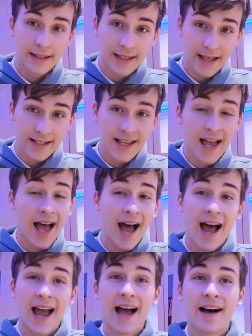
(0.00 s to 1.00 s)
Yes,
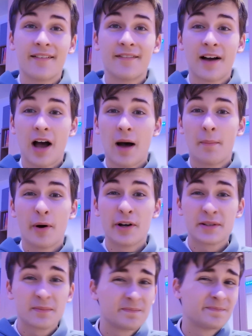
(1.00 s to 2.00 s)
I have about,